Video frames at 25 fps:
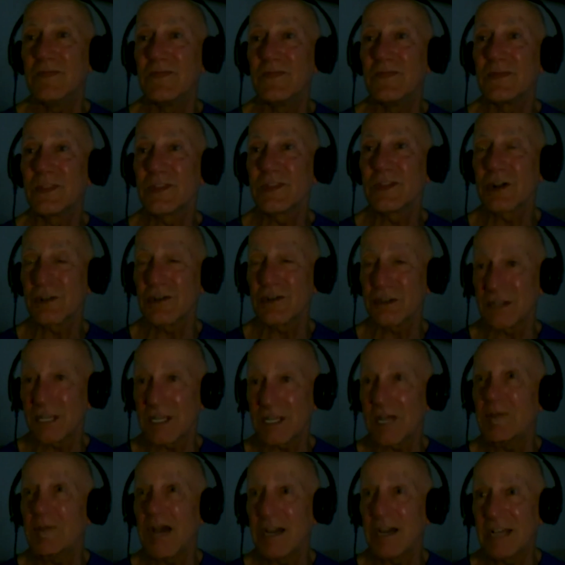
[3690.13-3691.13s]
started to
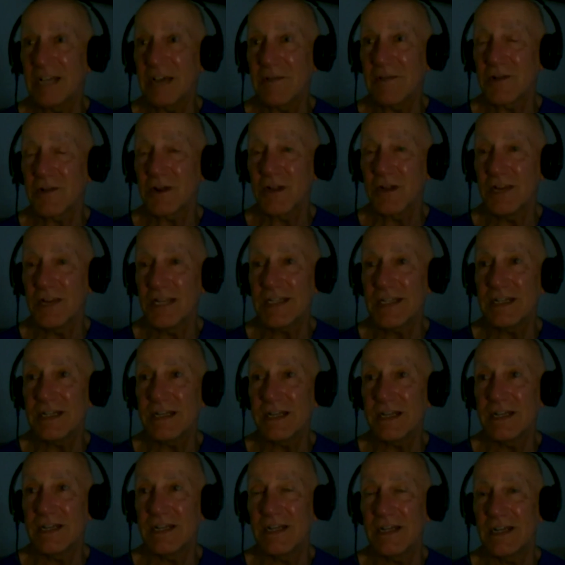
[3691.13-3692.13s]
come out after our
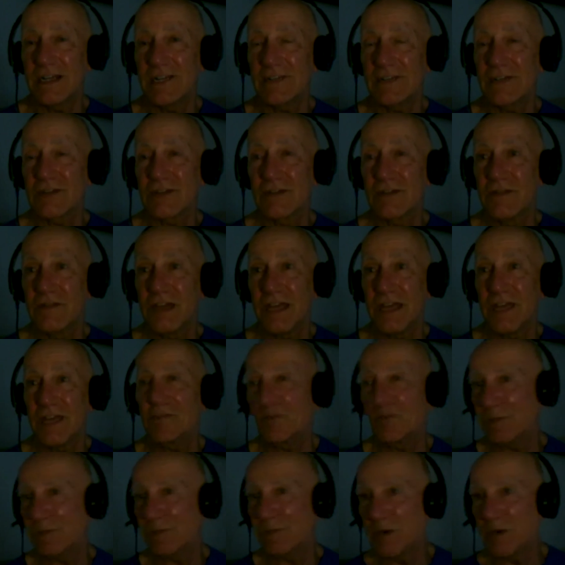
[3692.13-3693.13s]
1999 survey, and
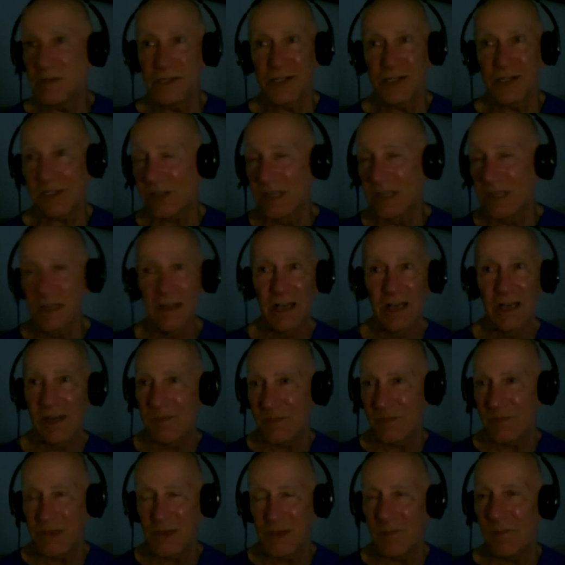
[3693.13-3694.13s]
we published a,
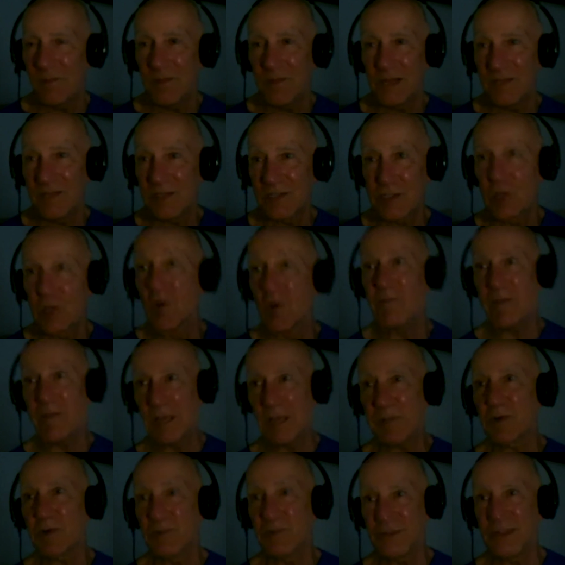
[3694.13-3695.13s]
a, a, slew of
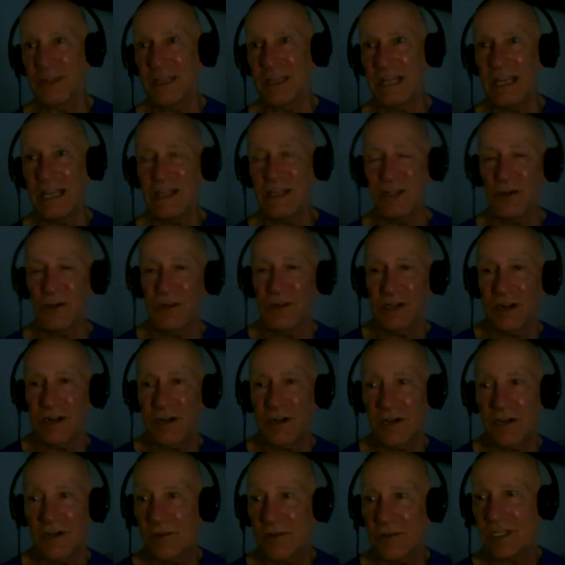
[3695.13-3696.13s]
papers, and then Endo and
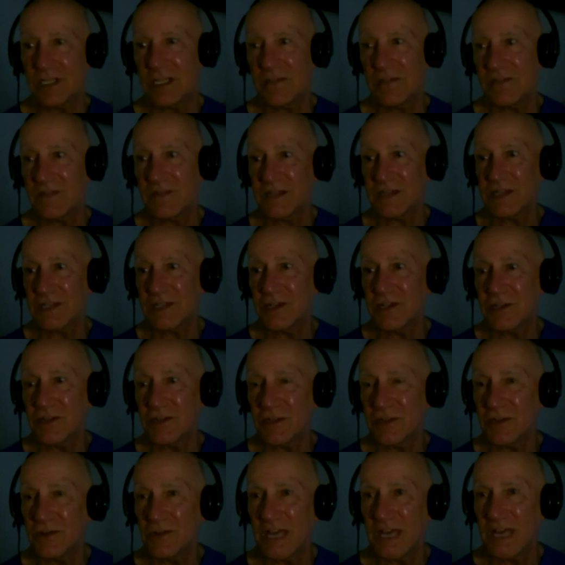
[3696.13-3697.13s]
Haraguchi have continued to
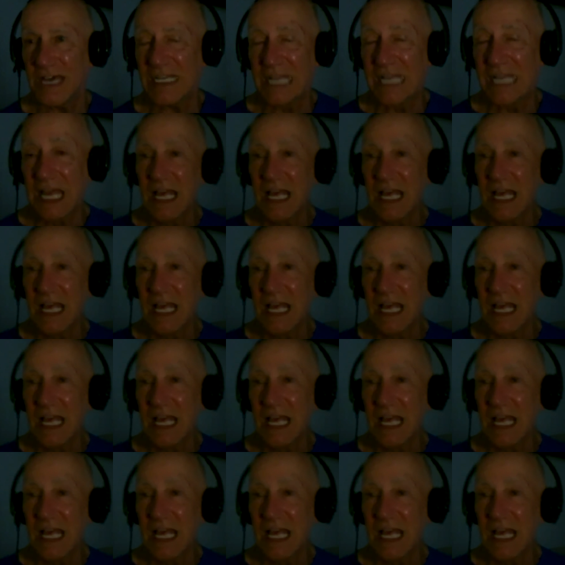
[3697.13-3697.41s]
do that.